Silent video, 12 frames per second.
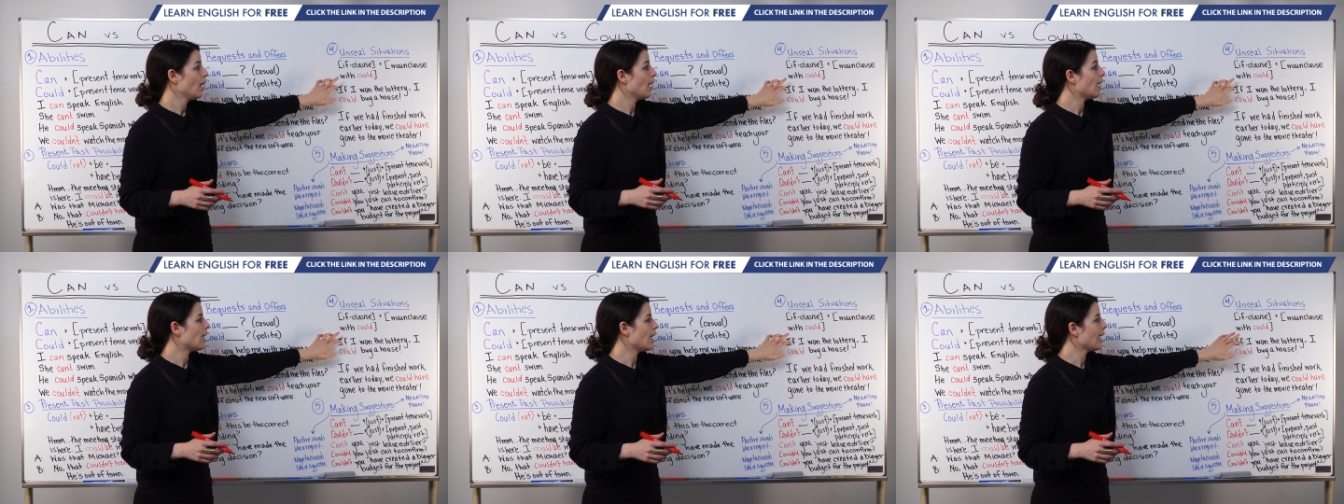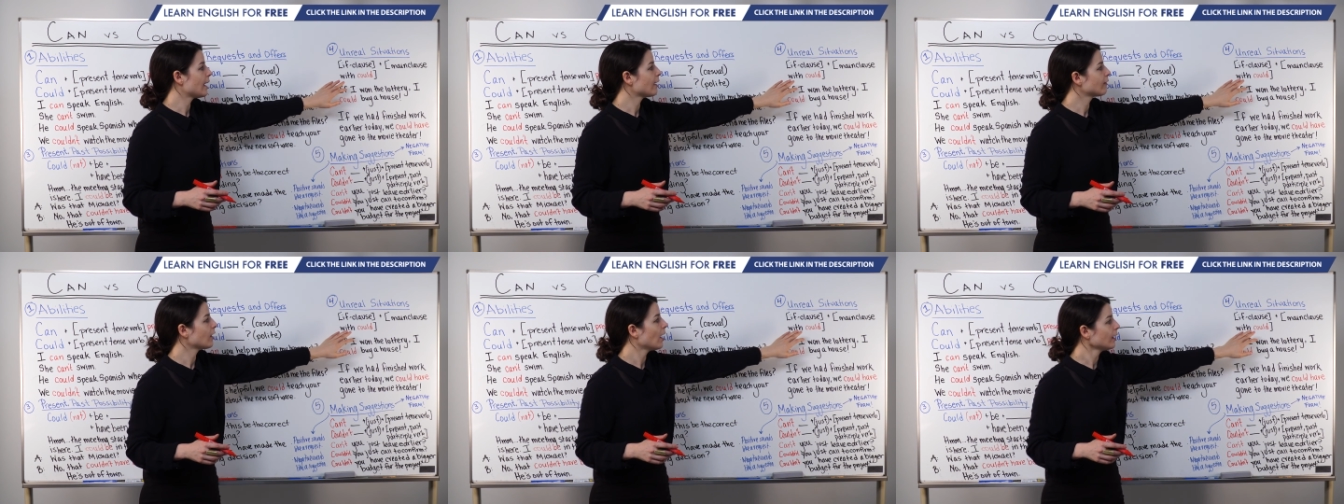Uh, and
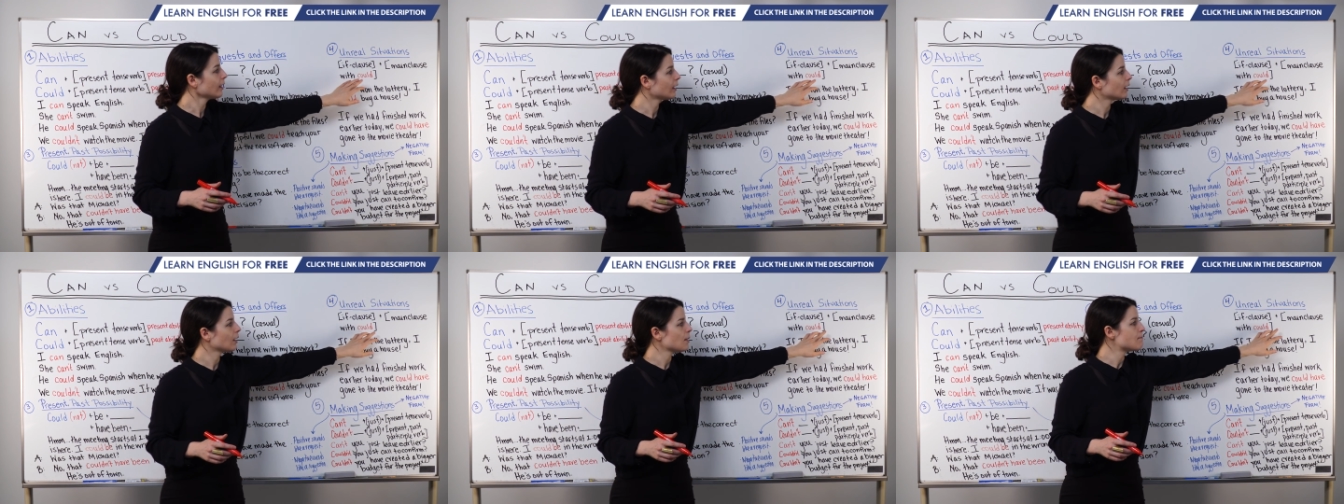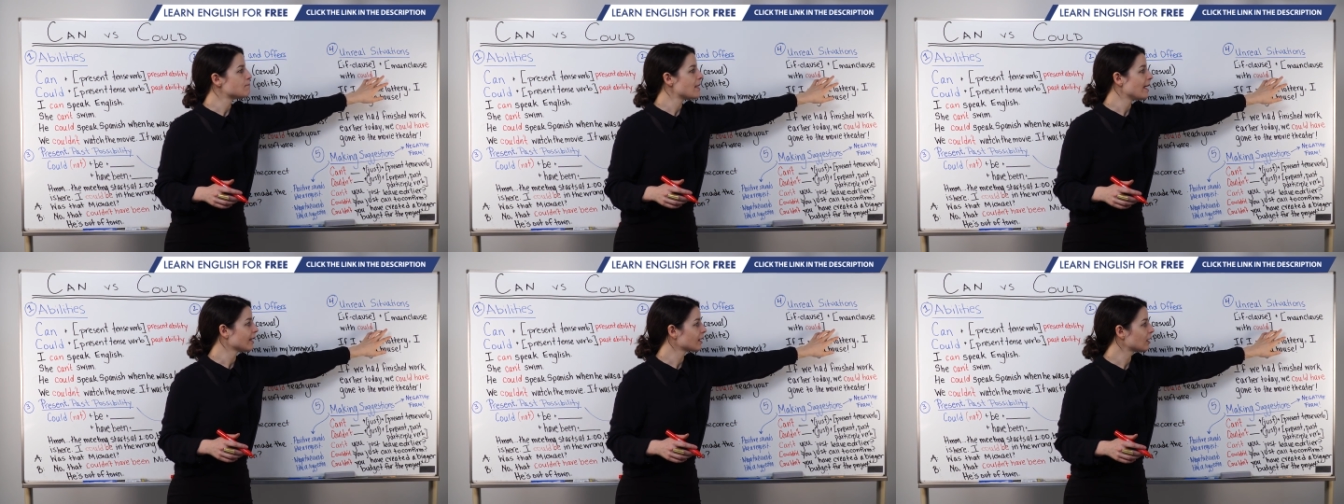I've got here
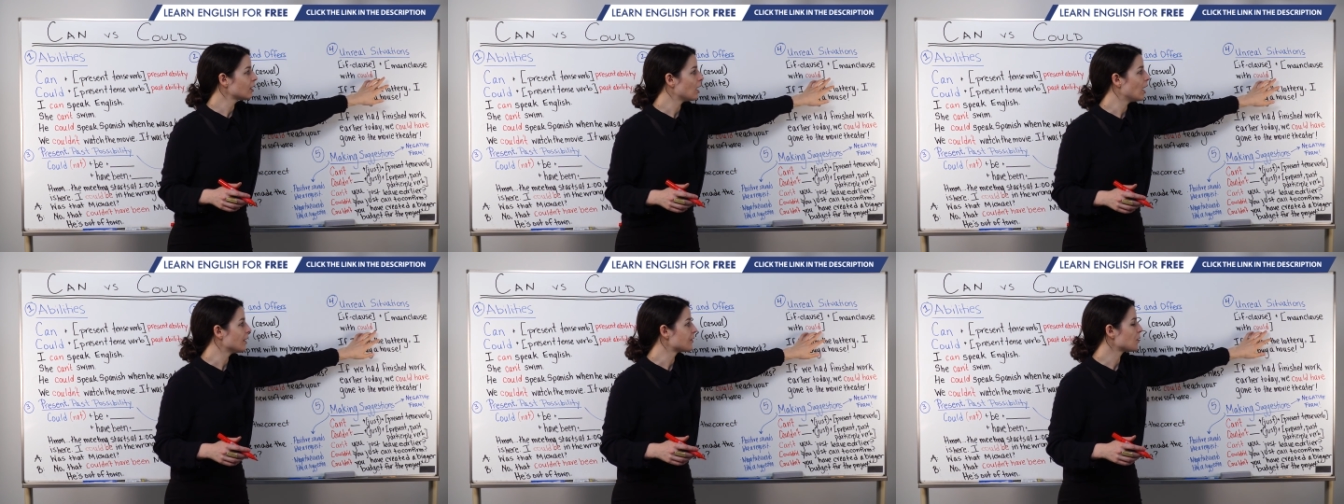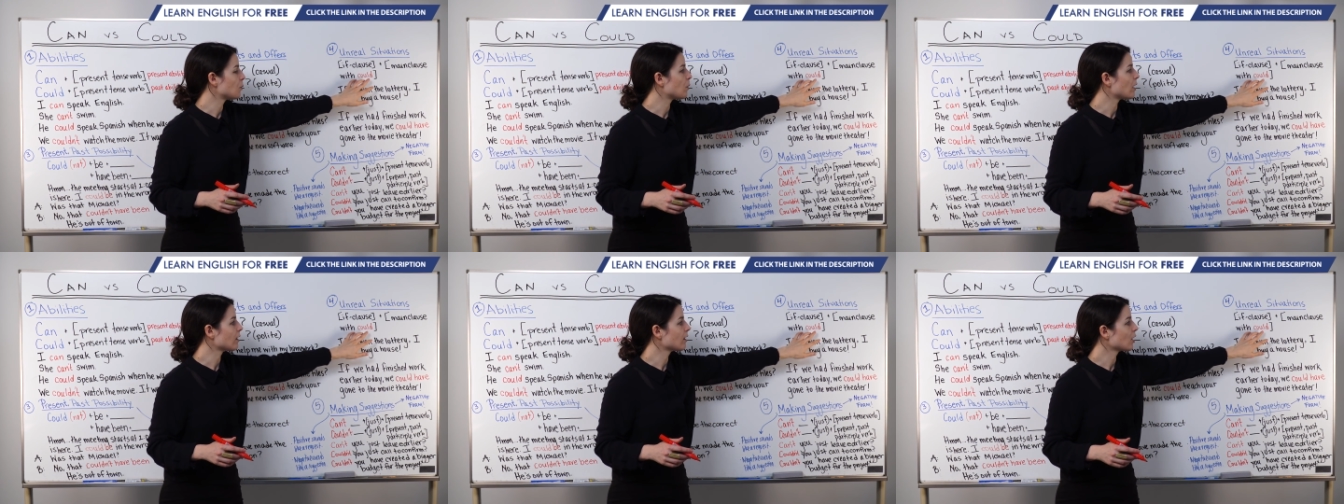main clause
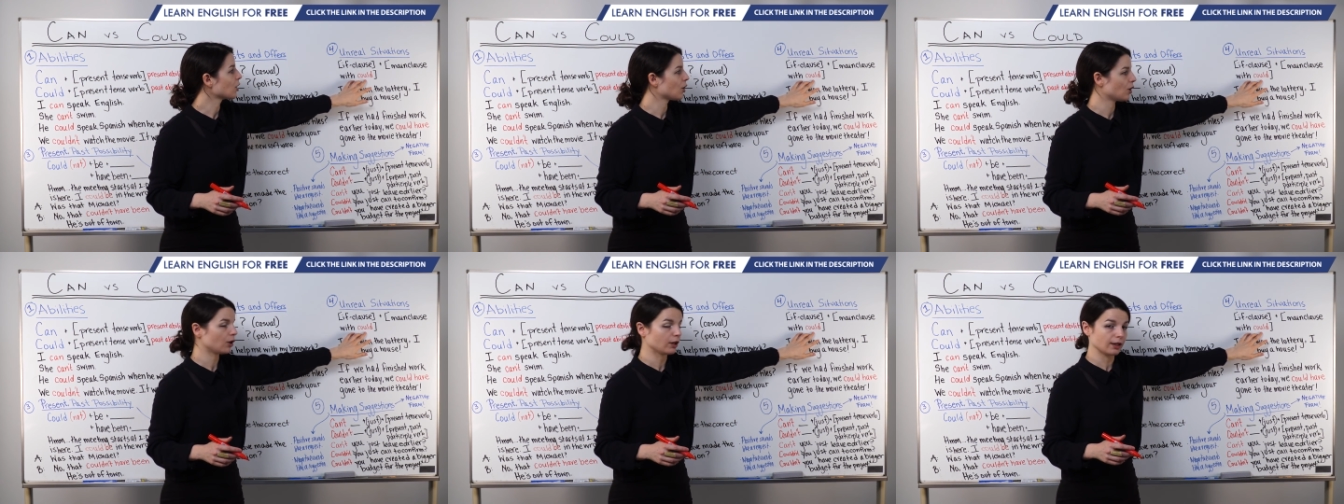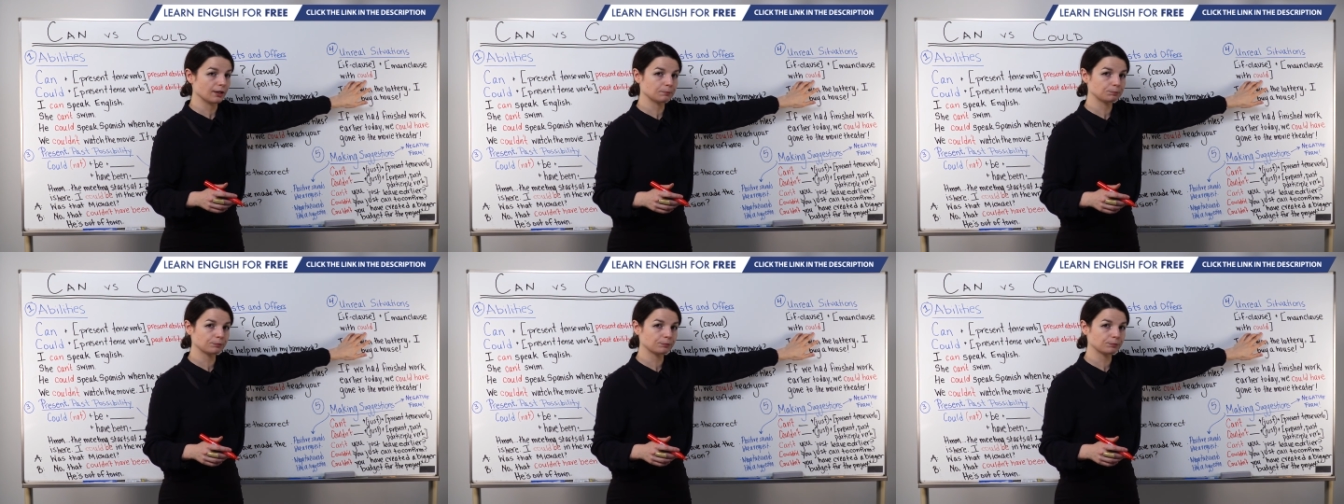with could.